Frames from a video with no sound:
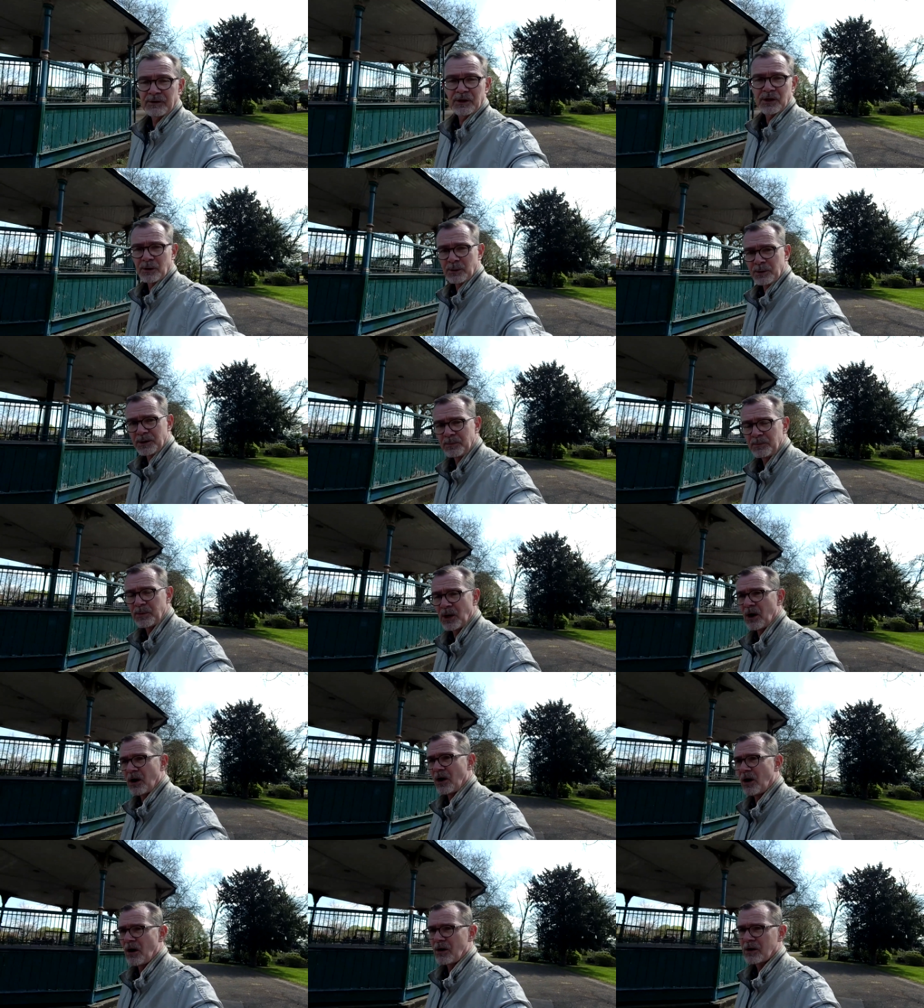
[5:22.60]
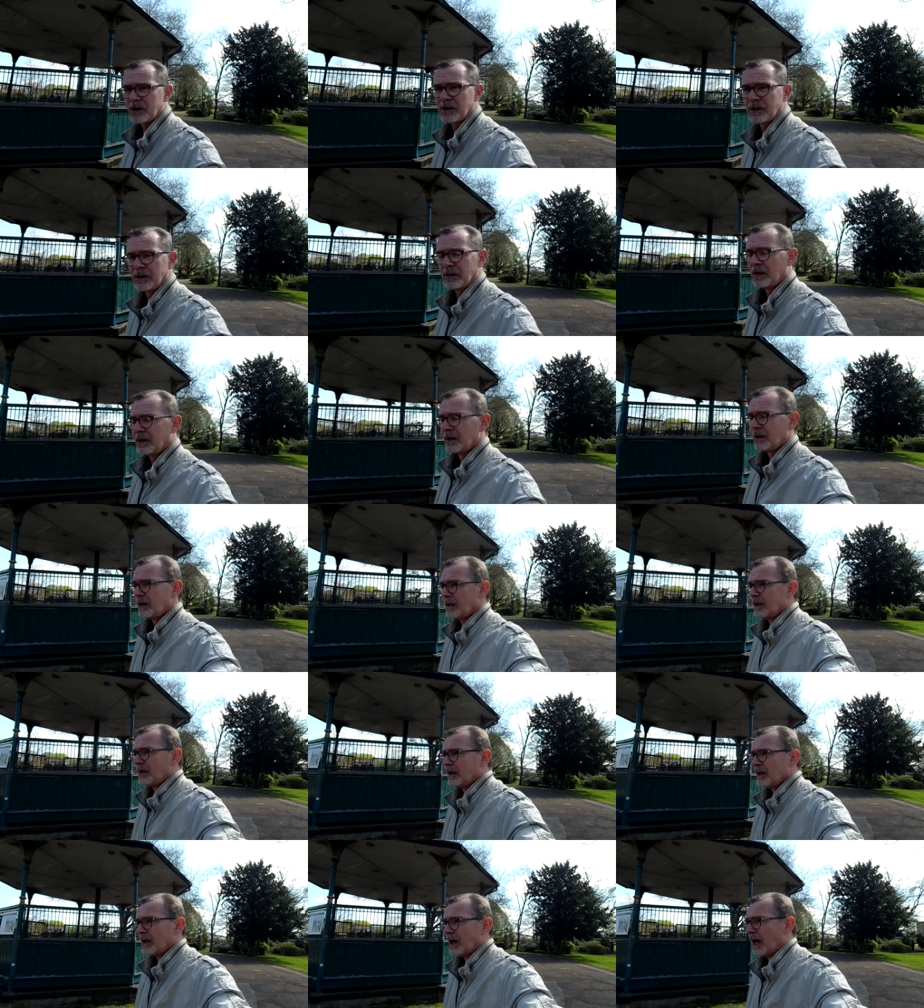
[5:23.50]
have queue in the park
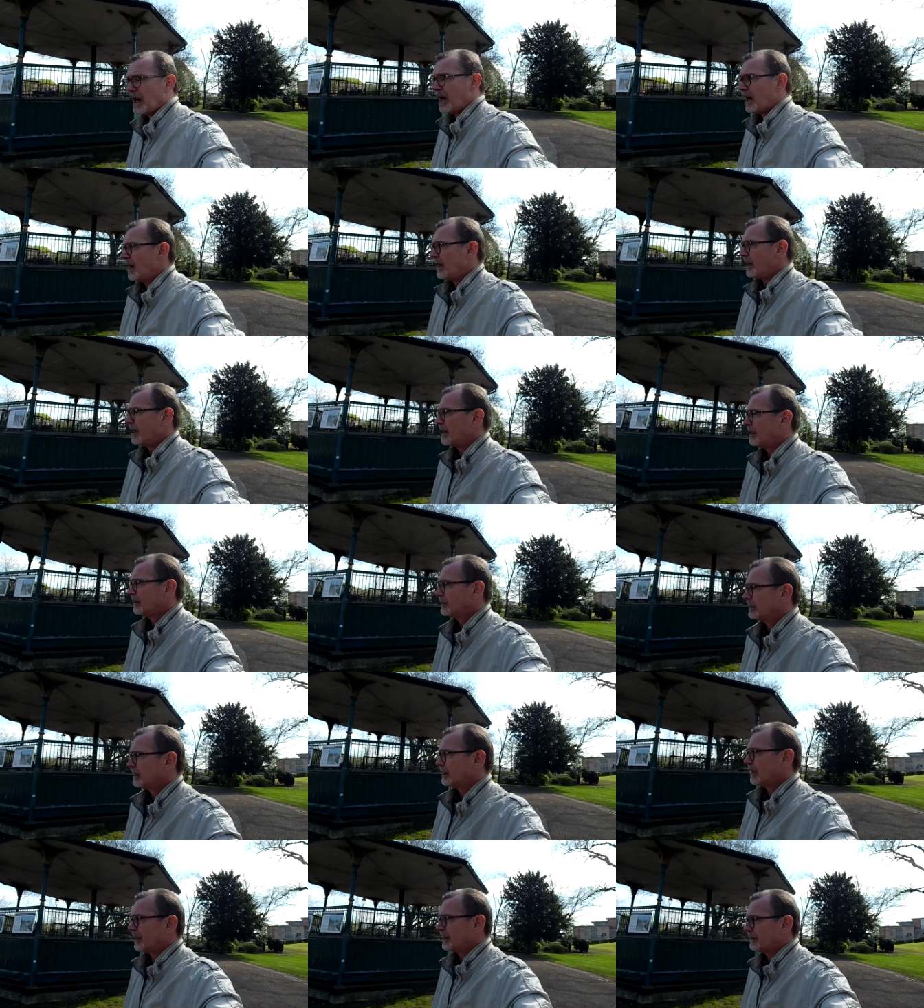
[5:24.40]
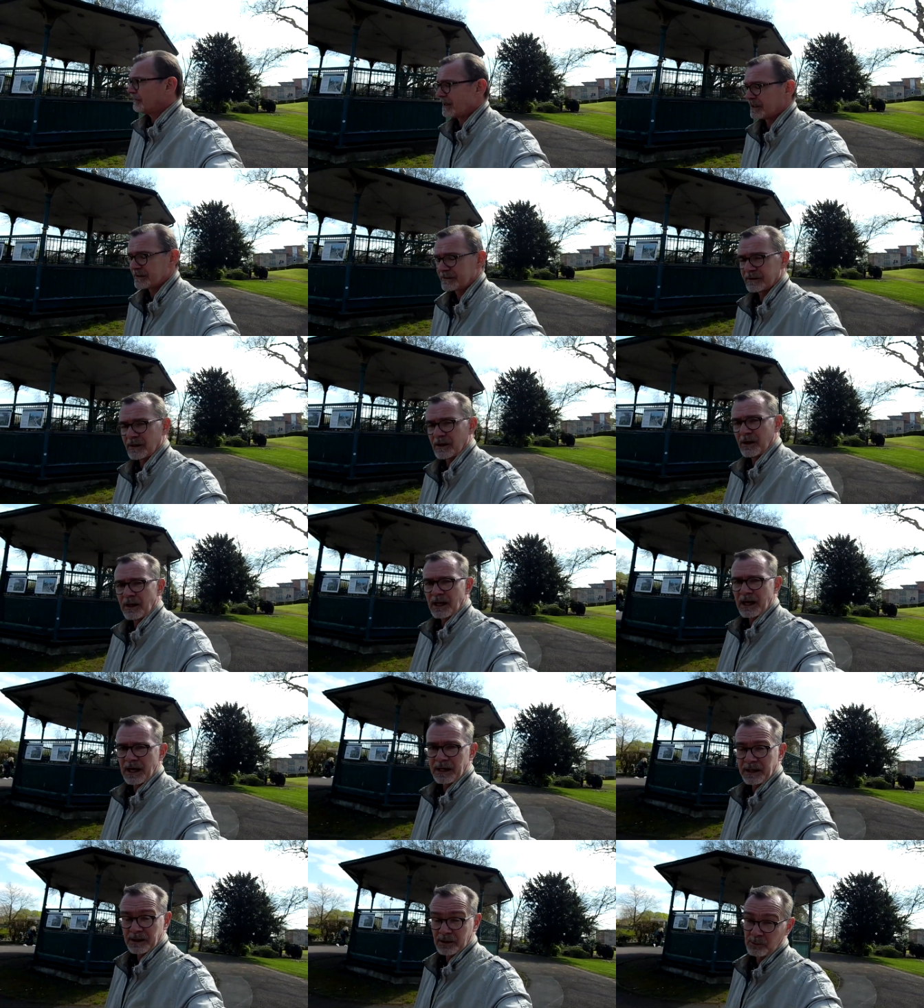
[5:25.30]
and events like
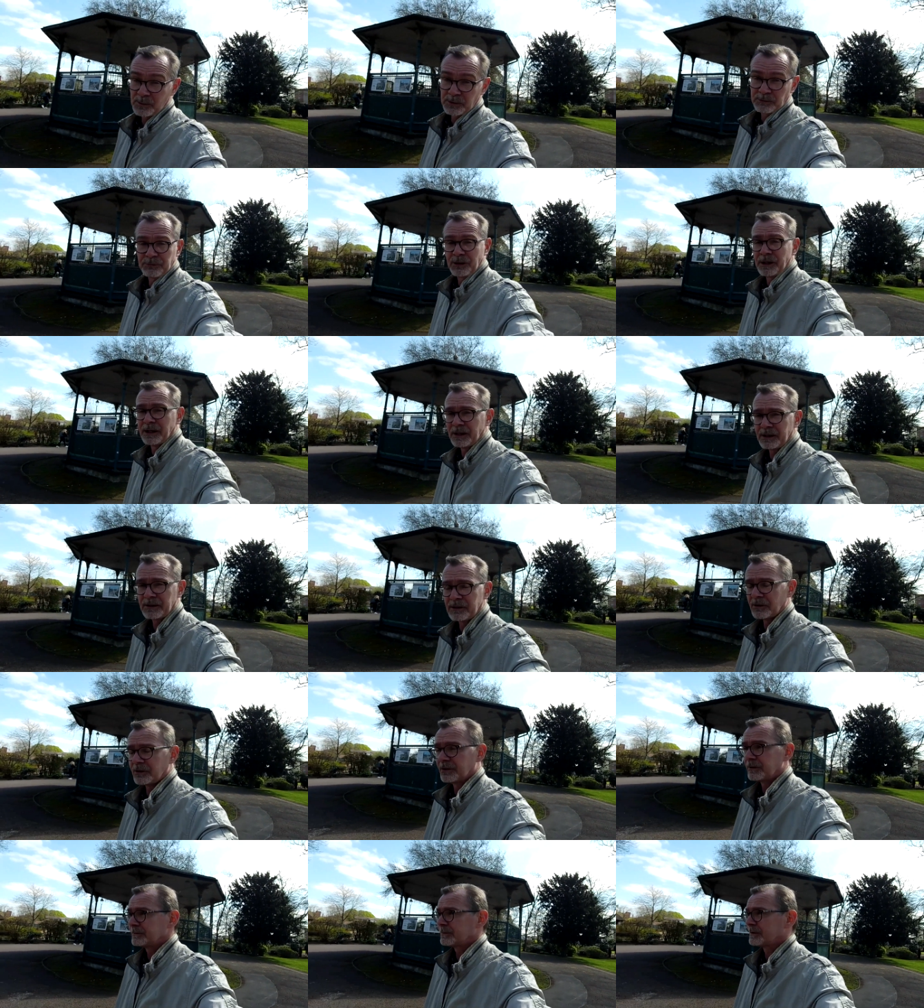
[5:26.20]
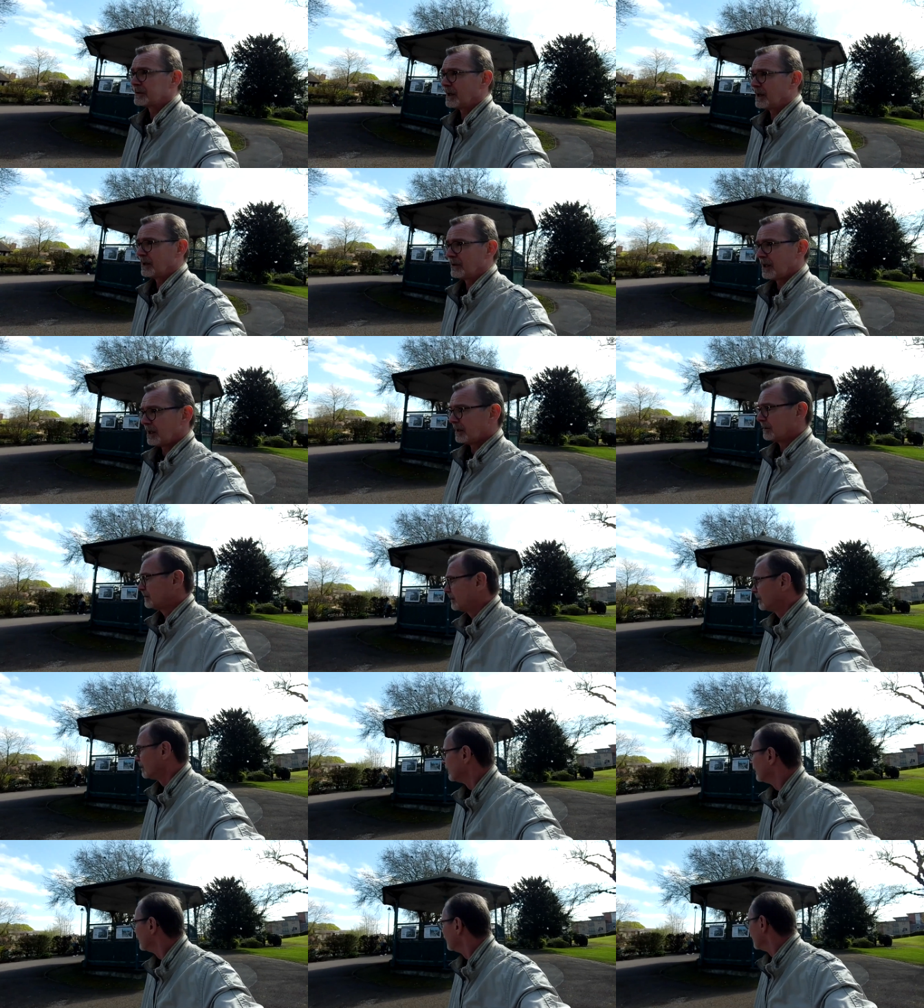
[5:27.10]
that it'll be really good so
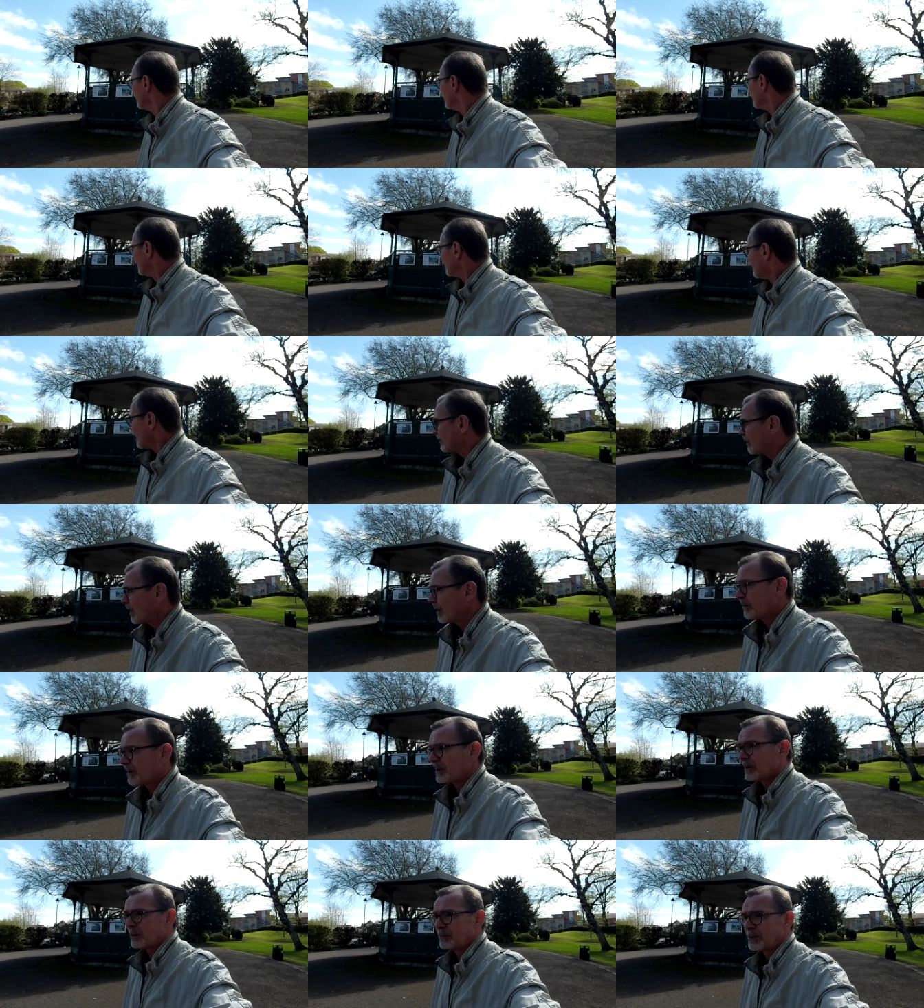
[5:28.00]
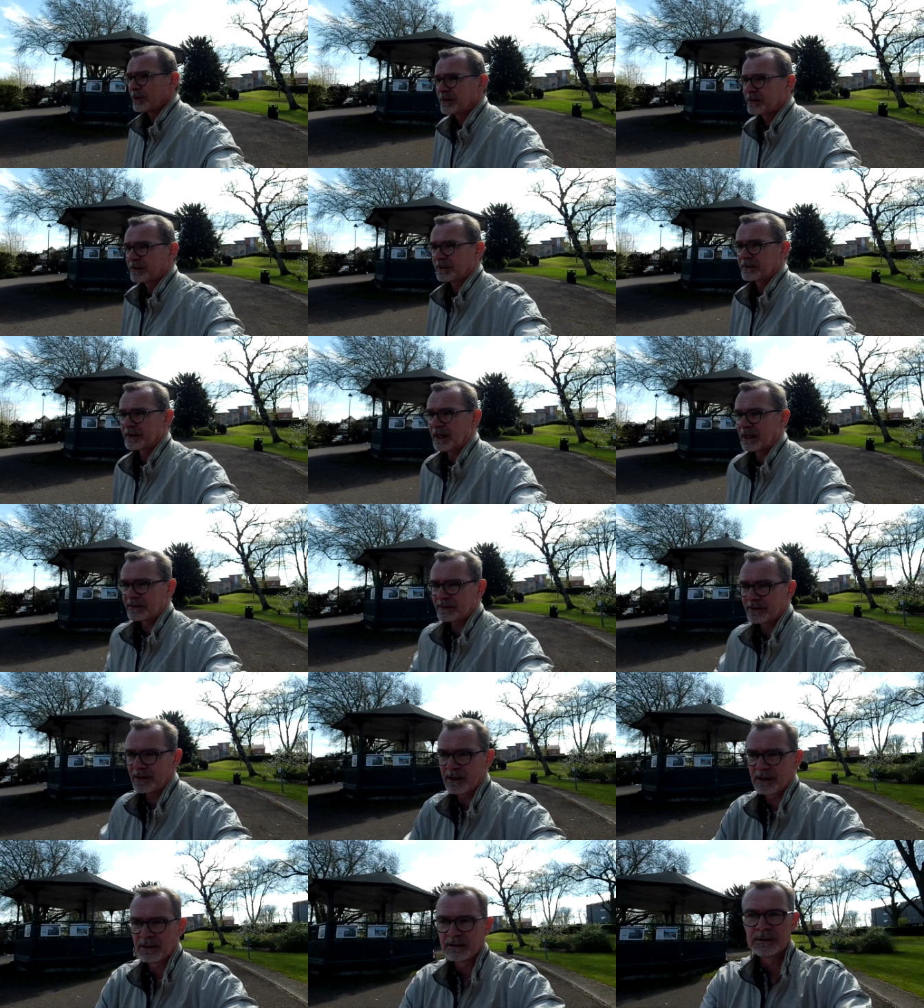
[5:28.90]
I'm hoping it'll be a success
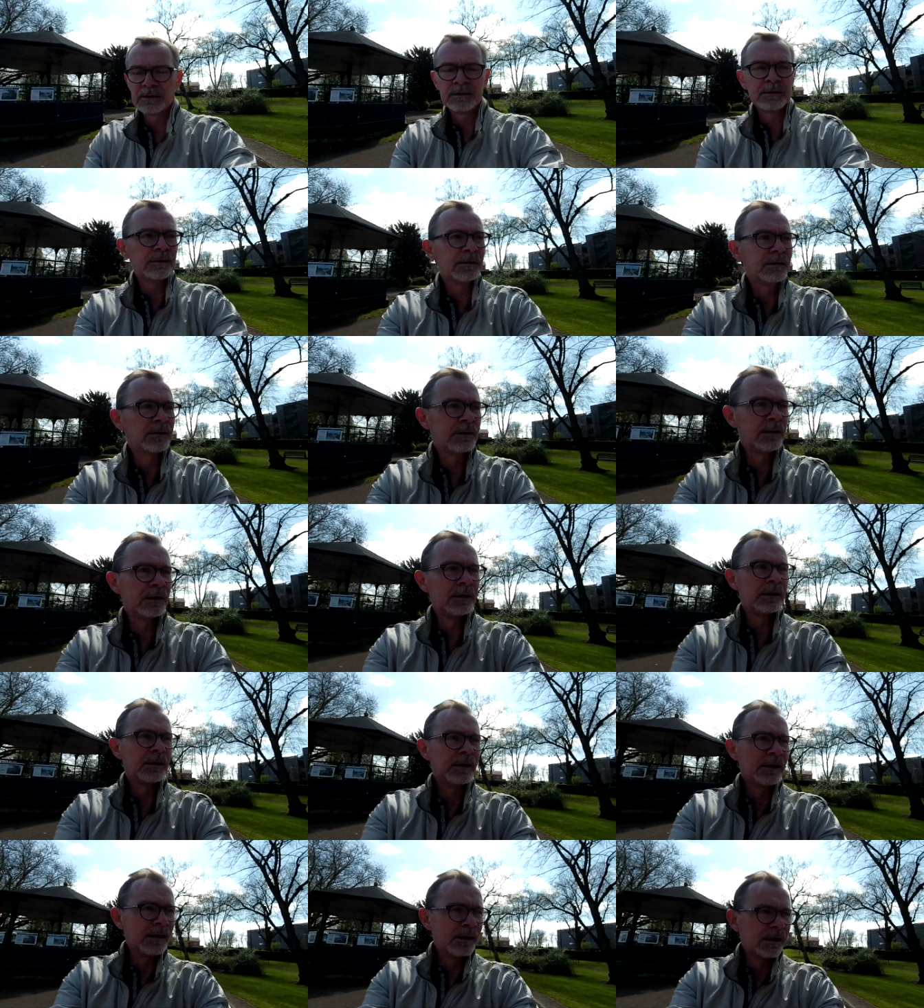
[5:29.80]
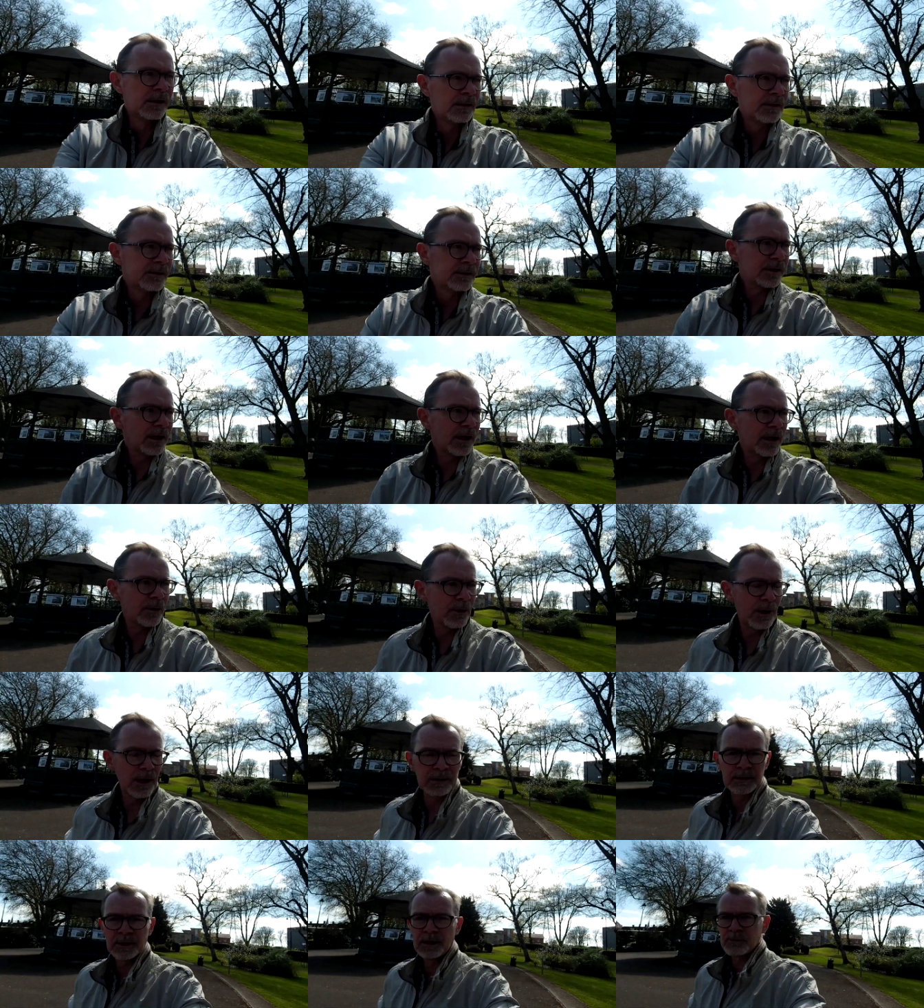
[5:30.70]
there so
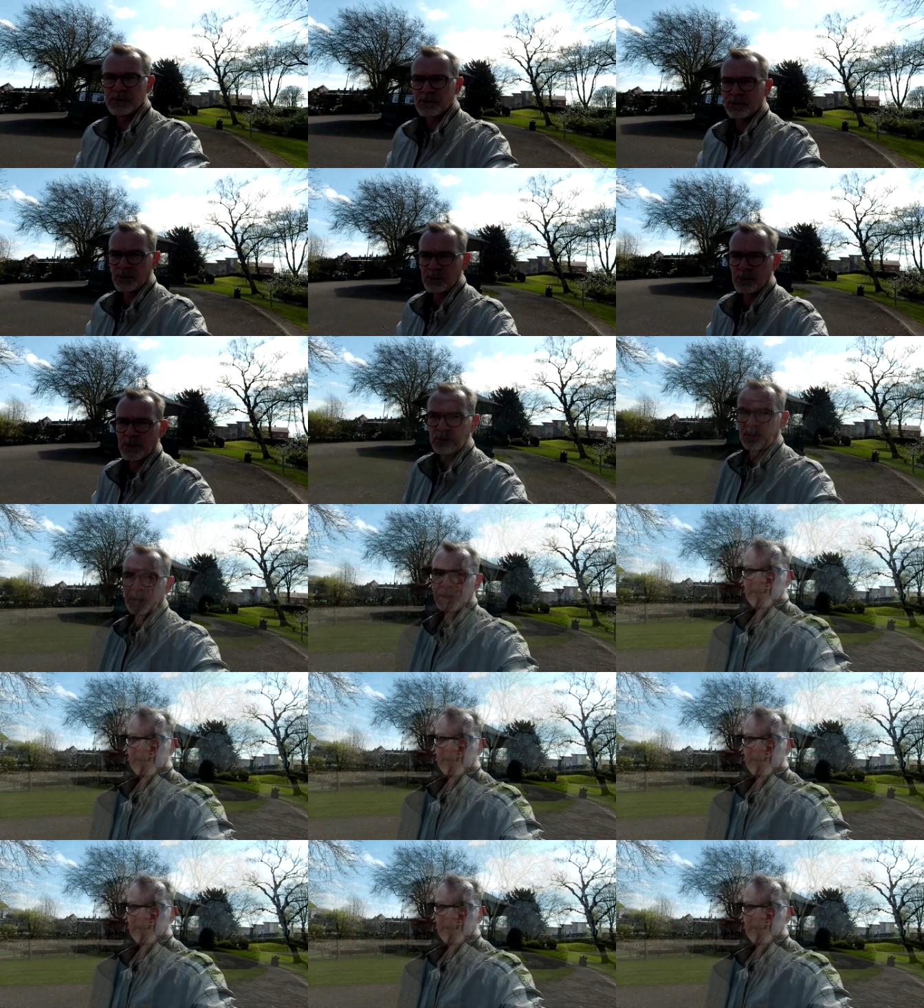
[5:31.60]
uh, I'm sure it will be.